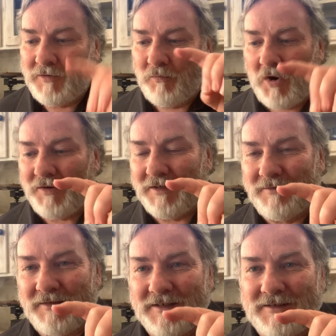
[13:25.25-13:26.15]
one
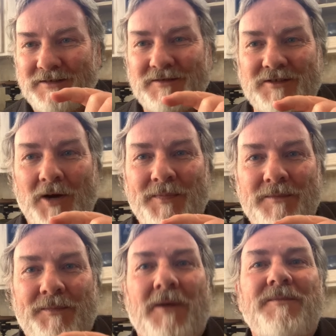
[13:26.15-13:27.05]
and the top
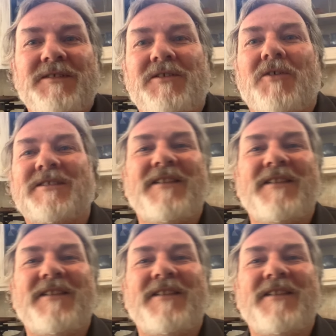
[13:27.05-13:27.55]
and bottom dot,